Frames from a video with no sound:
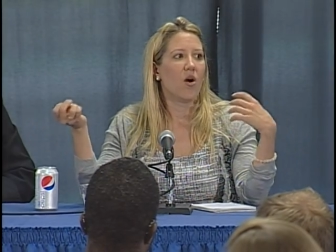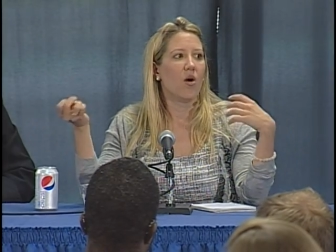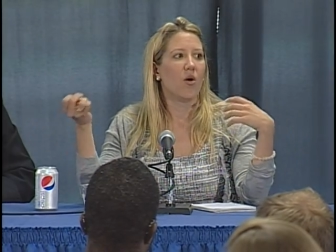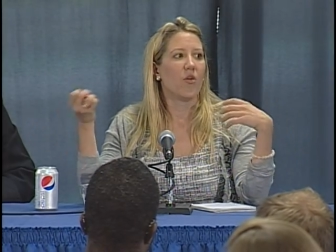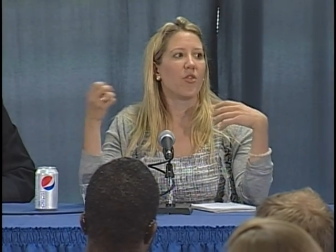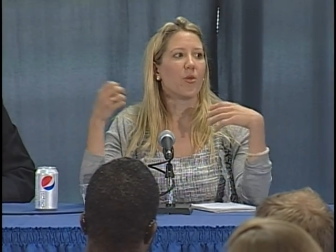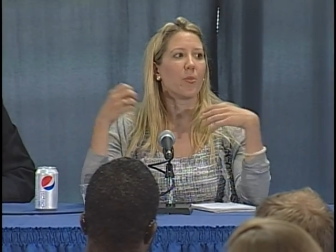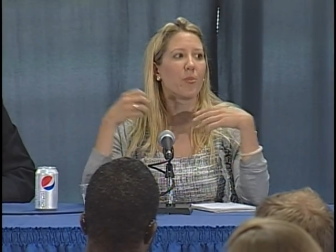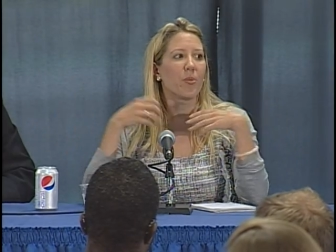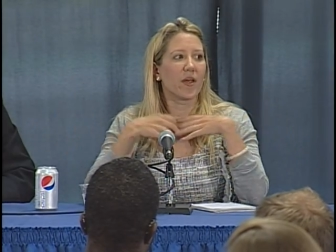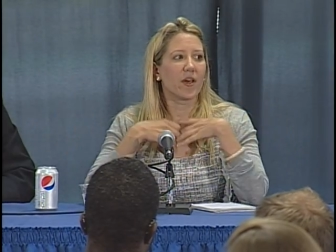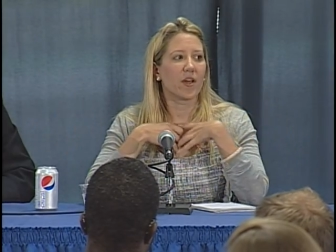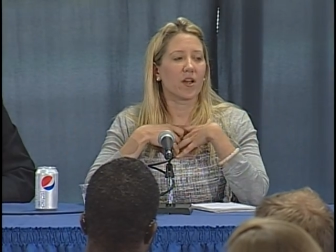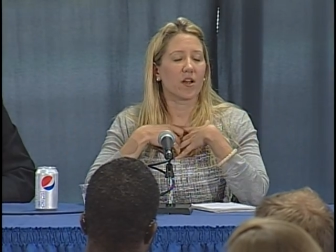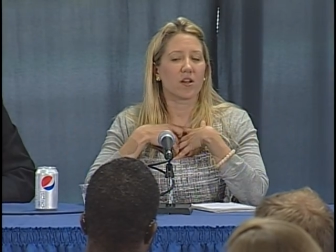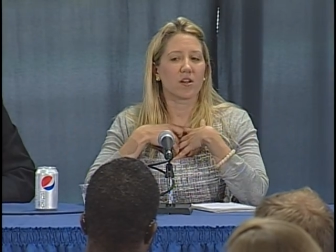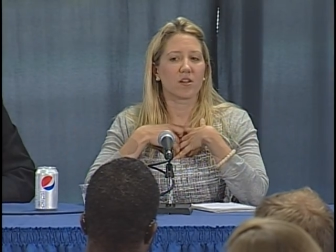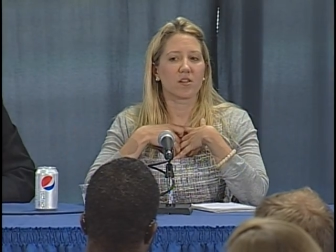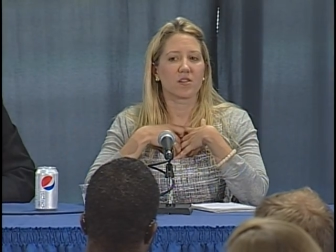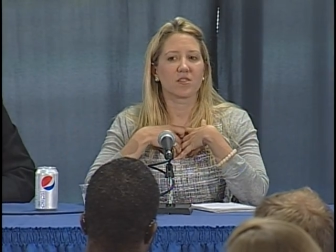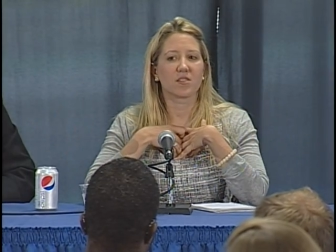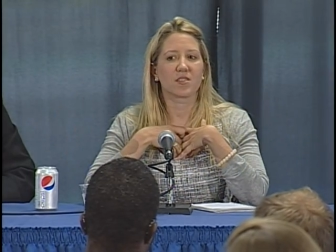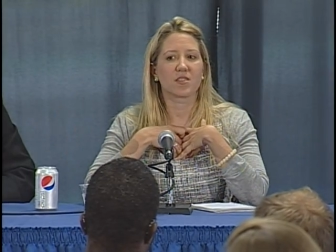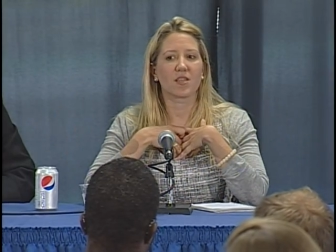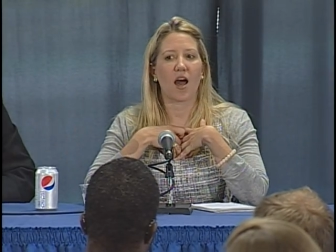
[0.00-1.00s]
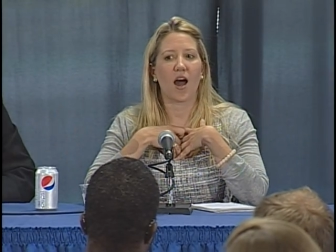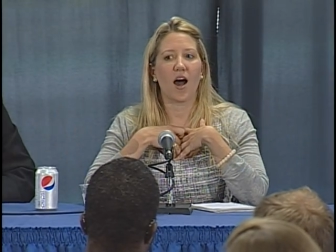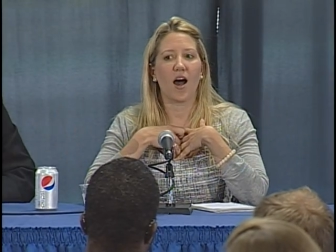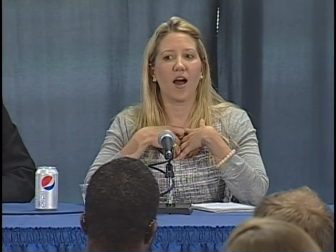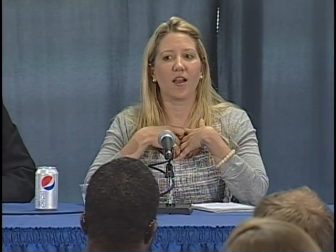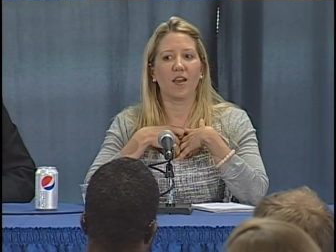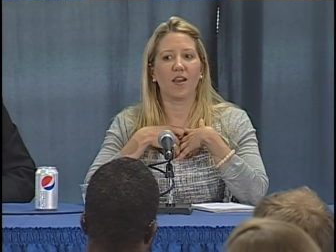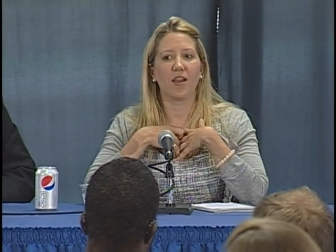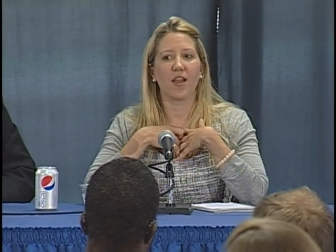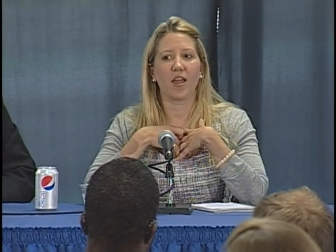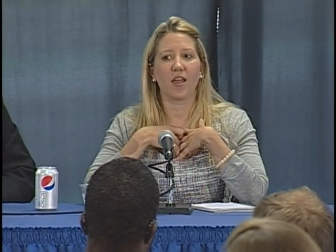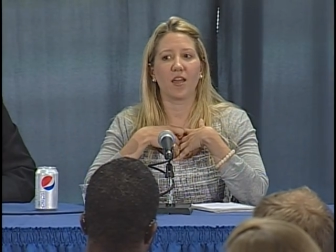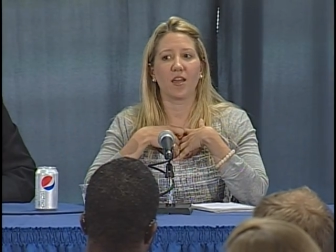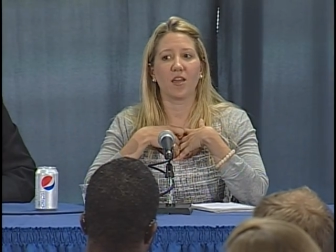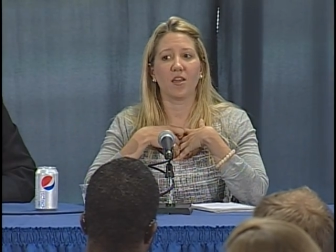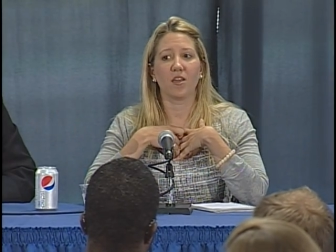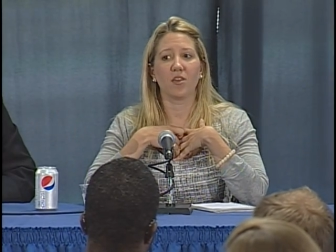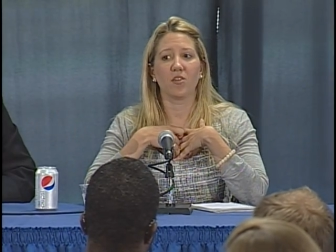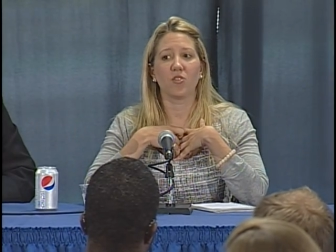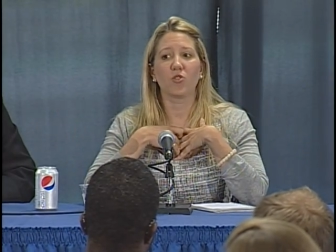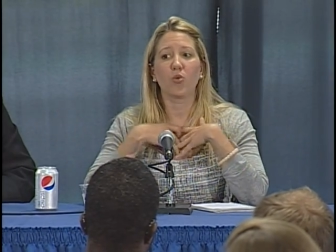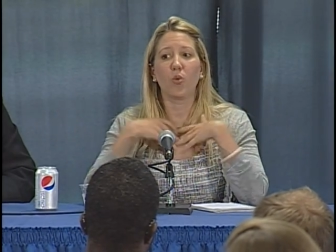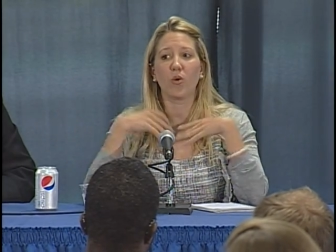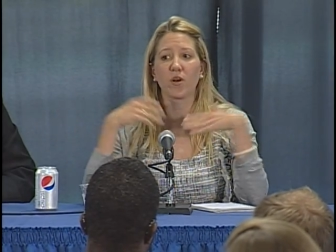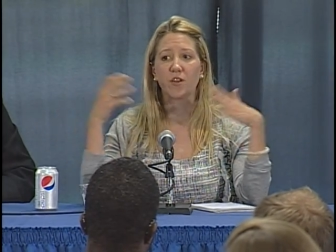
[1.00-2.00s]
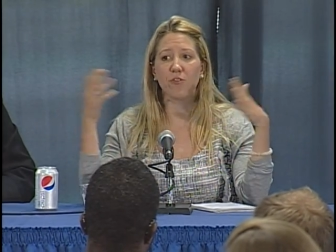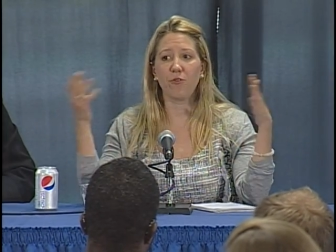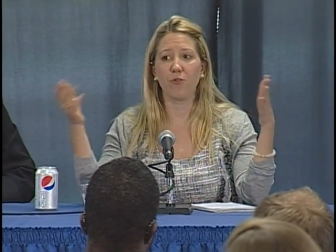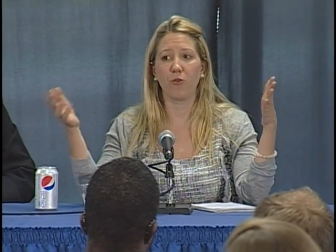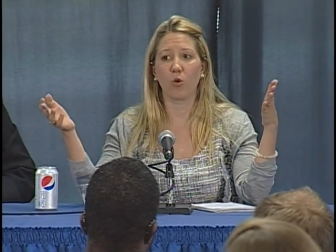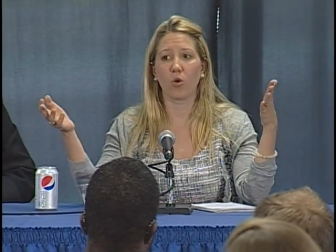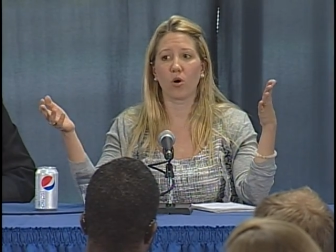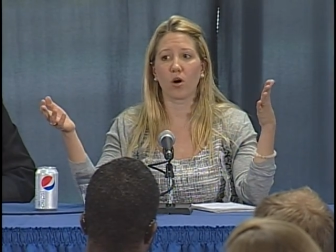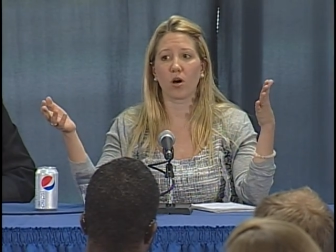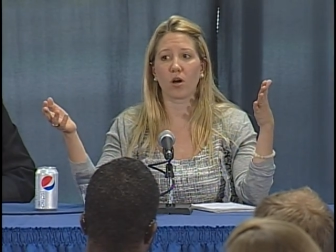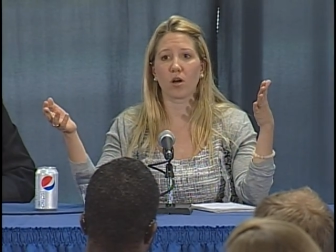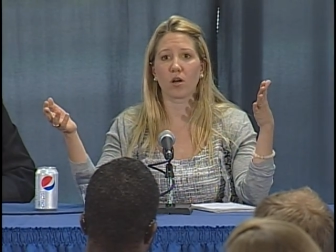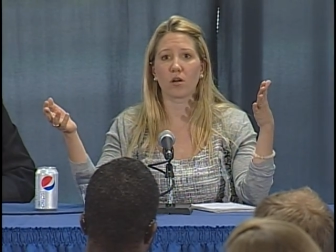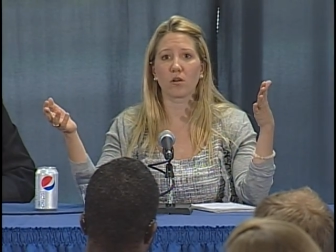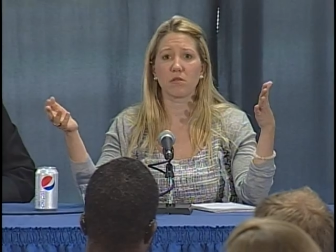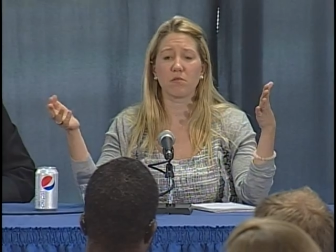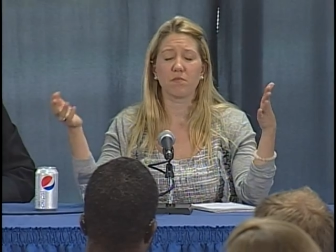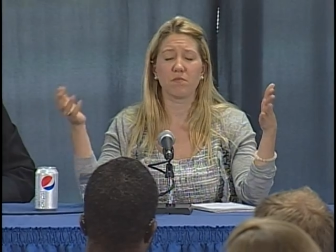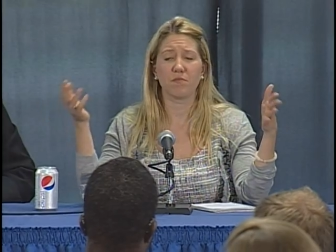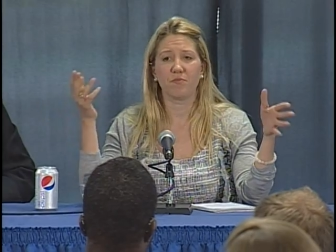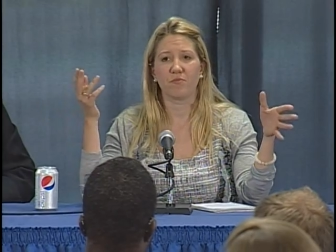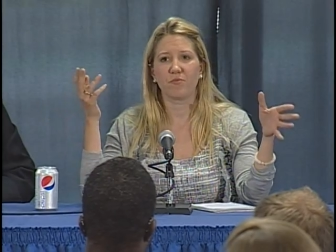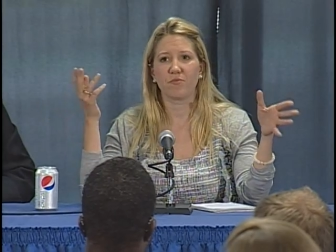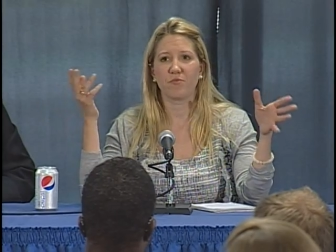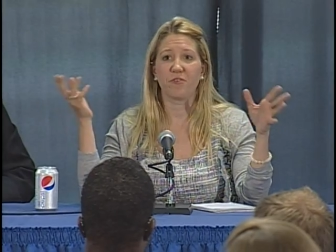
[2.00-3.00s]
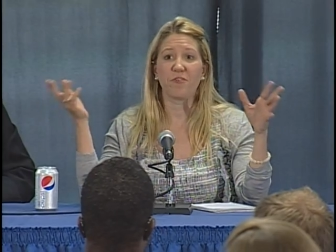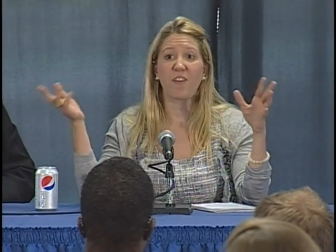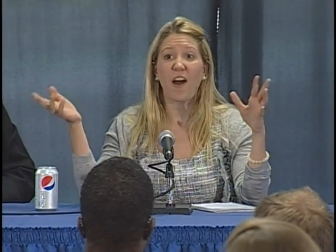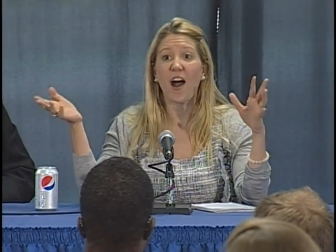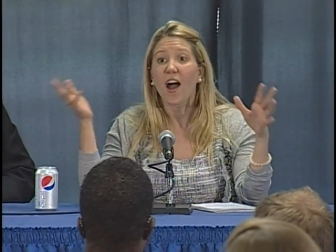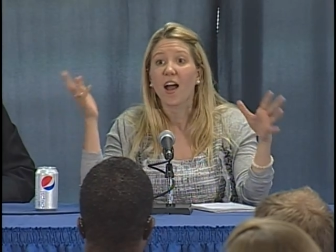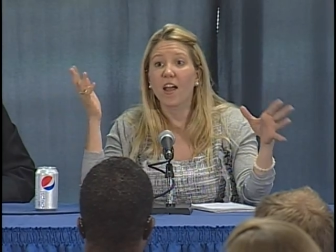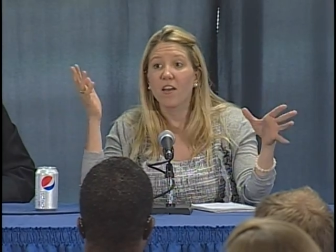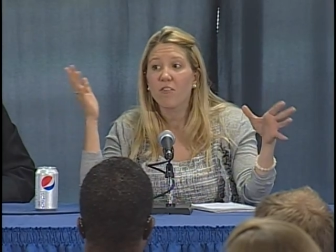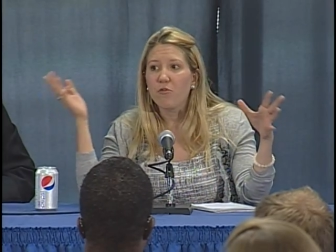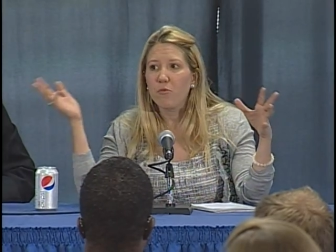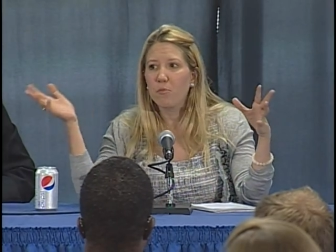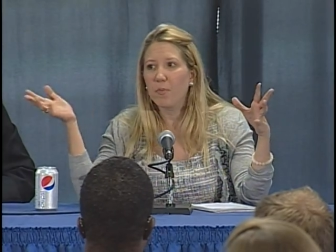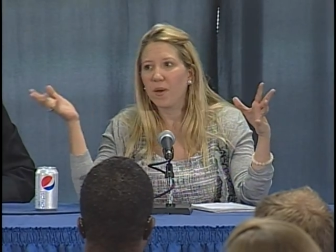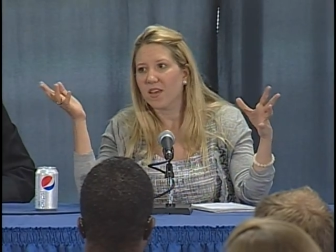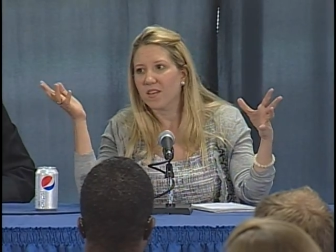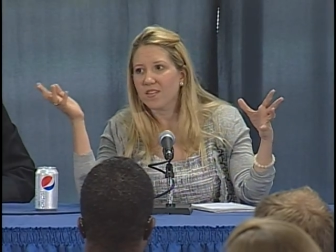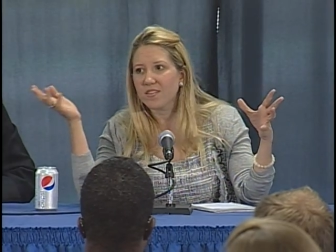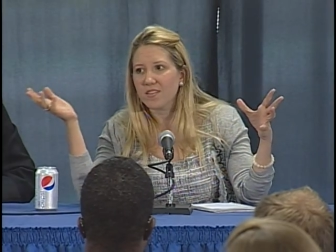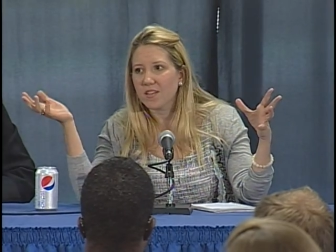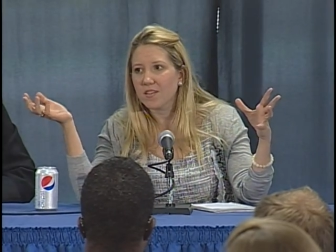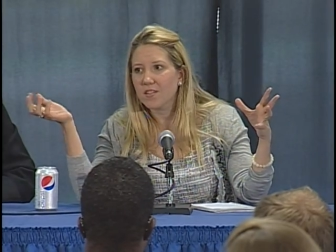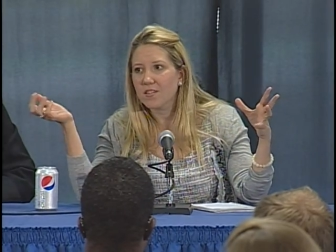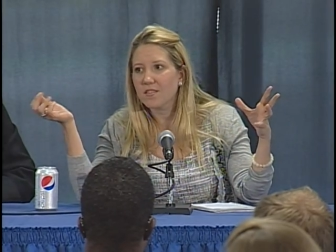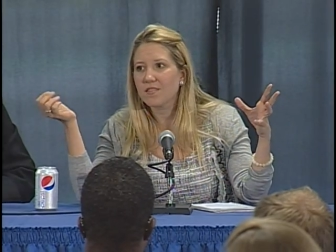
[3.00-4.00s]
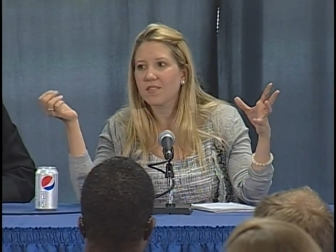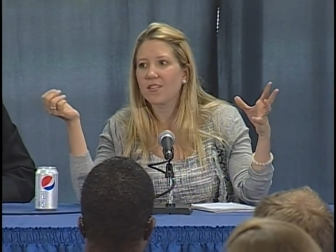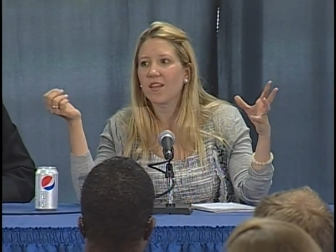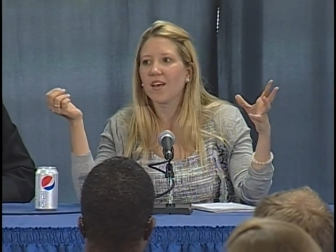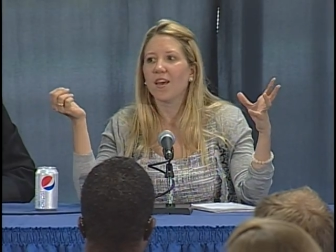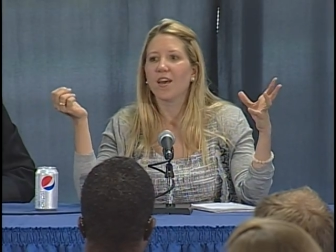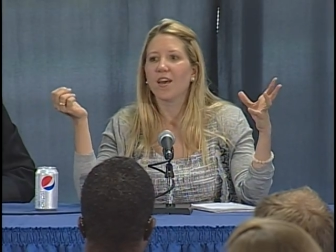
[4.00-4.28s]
the players on a 24 five basis